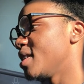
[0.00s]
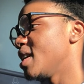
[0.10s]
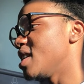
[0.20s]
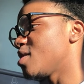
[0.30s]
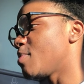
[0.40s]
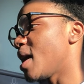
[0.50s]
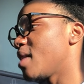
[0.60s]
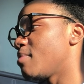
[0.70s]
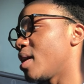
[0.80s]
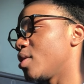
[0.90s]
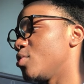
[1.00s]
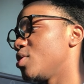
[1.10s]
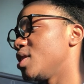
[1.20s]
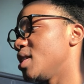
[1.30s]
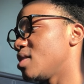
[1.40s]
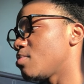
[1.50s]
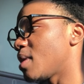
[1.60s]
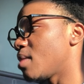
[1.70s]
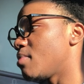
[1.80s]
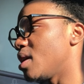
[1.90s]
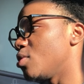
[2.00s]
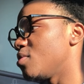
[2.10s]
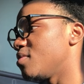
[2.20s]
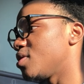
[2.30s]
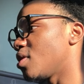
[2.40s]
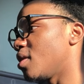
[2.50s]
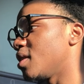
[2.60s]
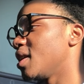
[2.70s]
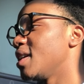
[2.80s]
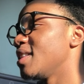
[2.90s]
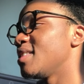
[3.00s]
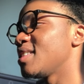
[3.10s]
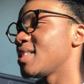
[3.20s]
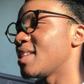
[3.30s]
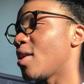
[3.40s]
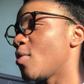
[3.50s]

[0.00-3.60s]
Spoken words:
inspired by Gucci, inspired by Louis Vuitton. This is how